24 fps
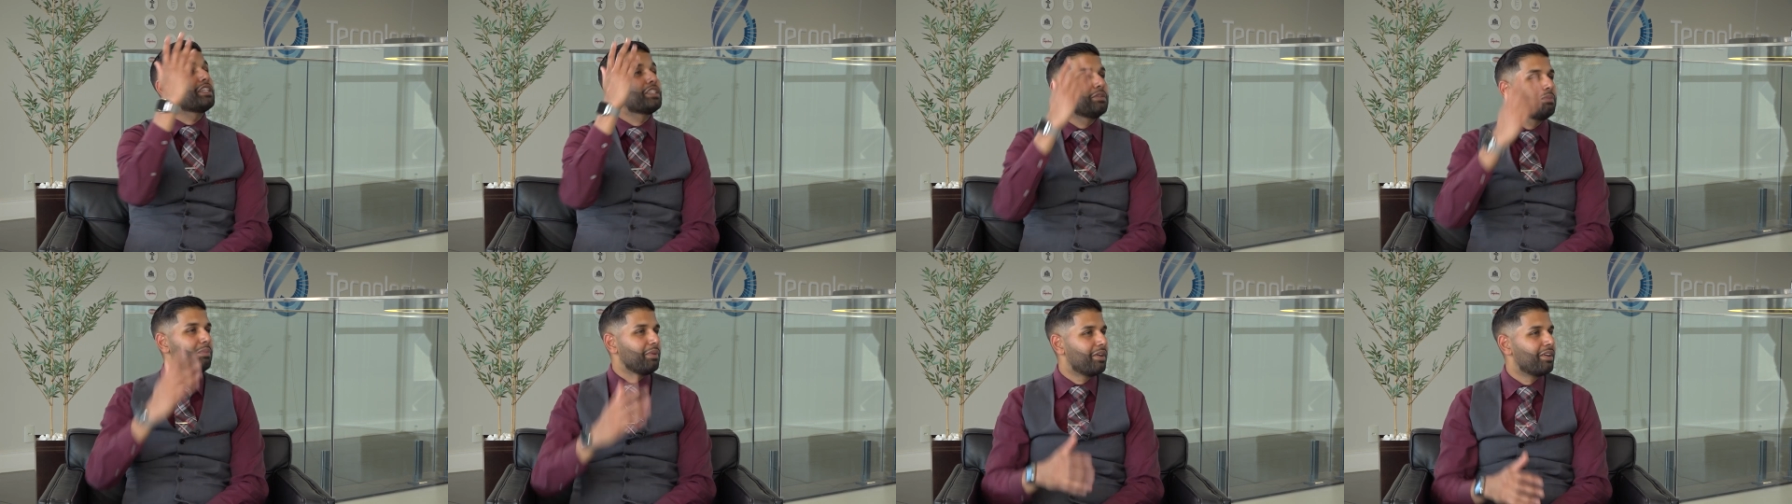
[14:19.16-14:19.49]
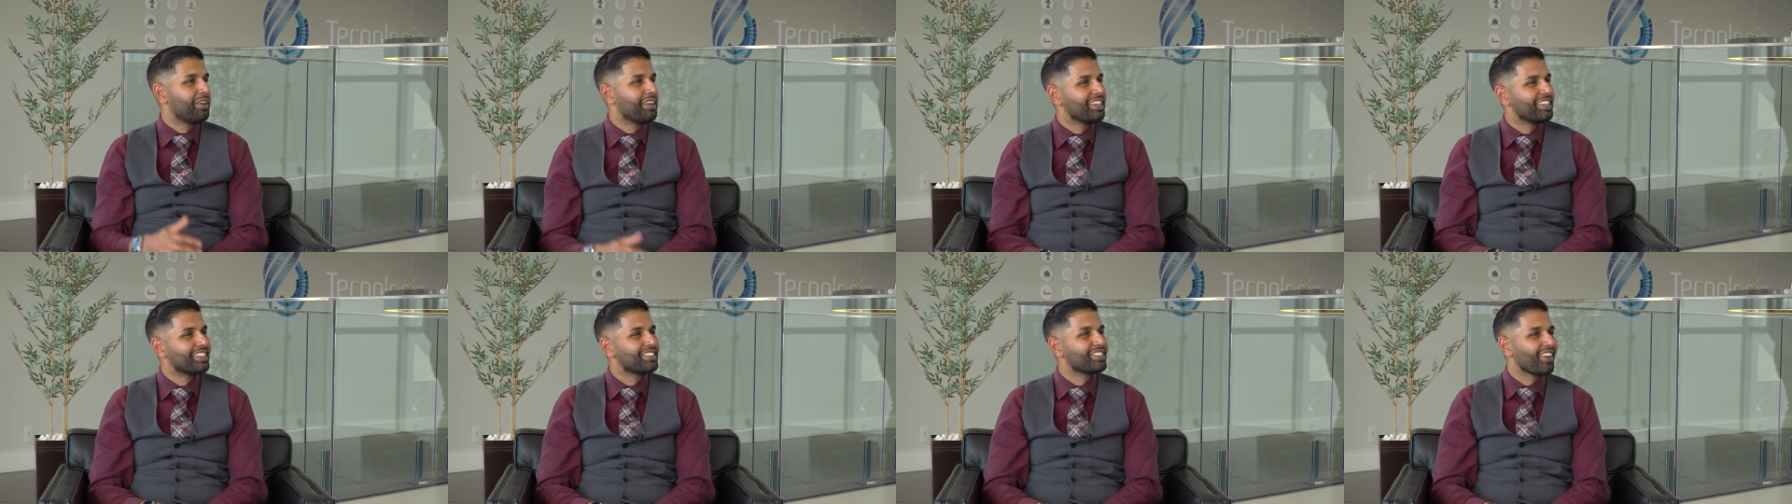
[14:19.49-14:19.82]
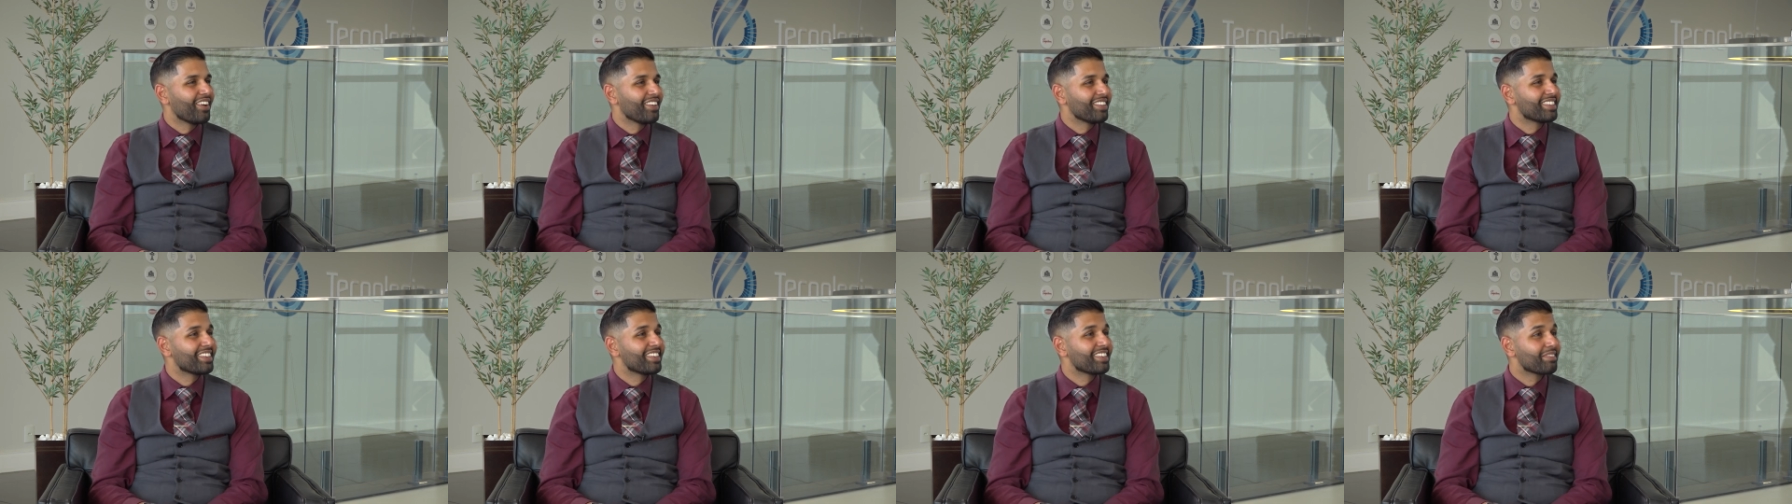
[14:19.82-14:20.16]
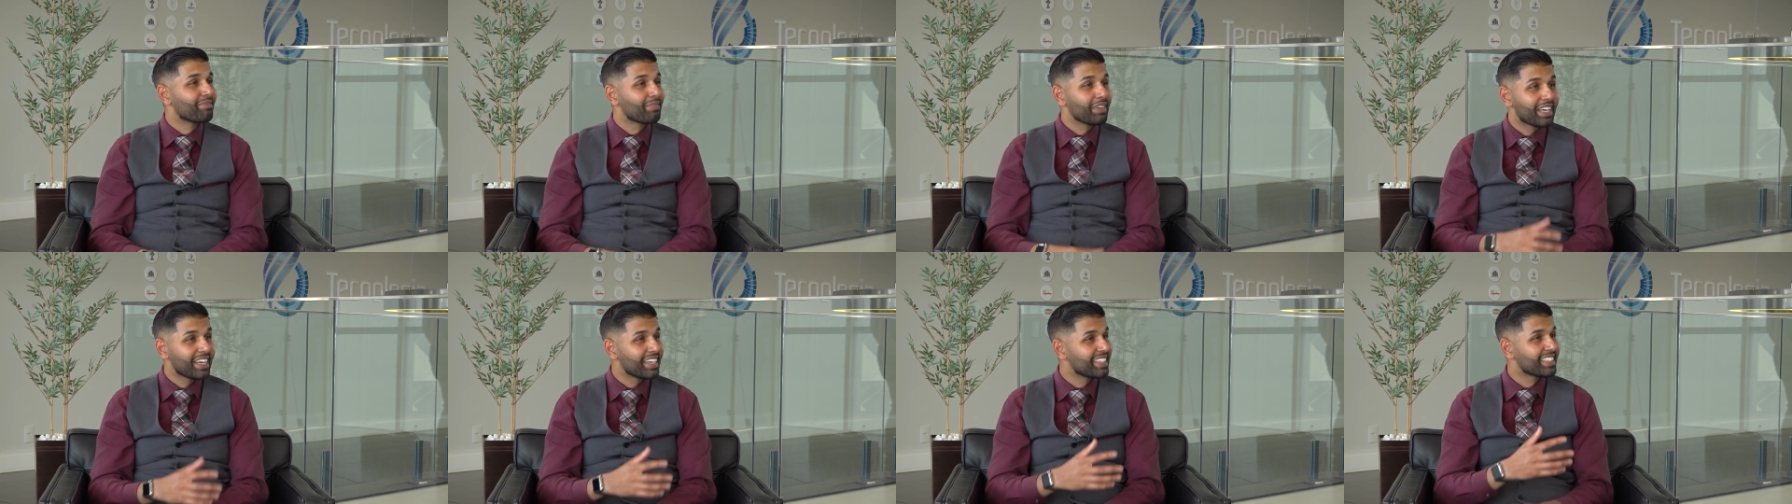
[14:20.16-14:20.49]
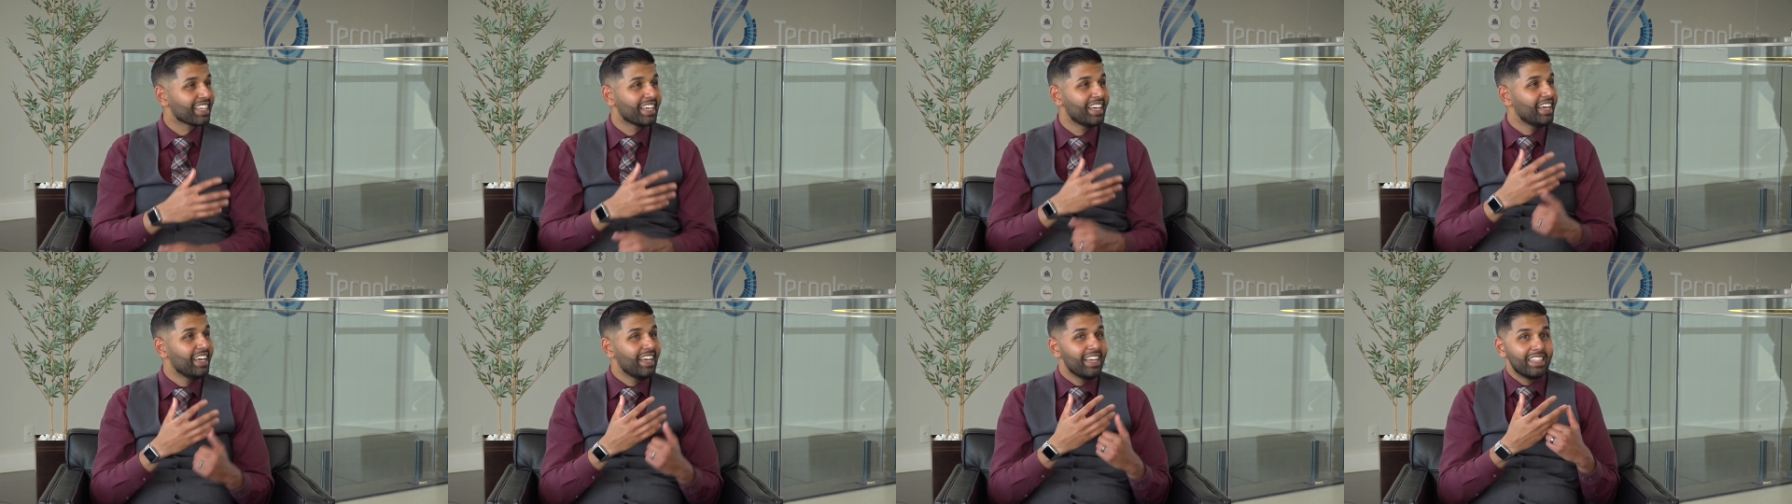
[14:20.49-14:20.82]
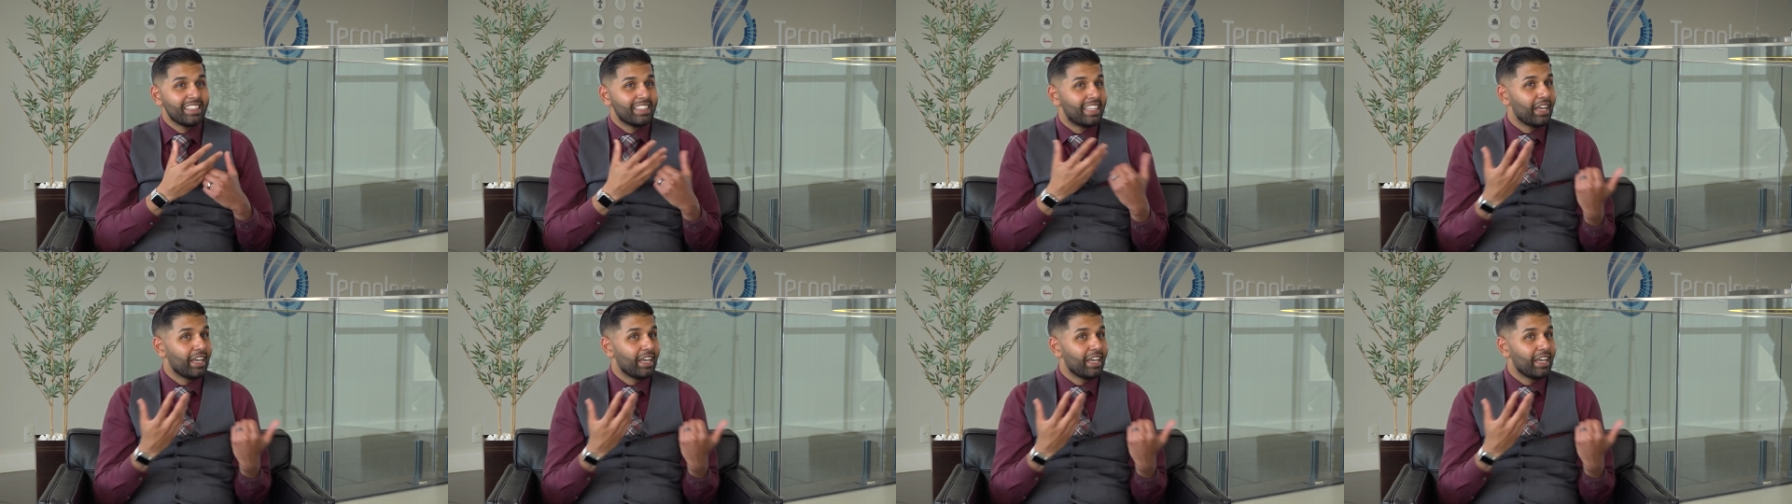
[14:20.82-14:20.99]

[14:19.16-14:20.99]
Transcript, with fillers: experience on there because yes, yes.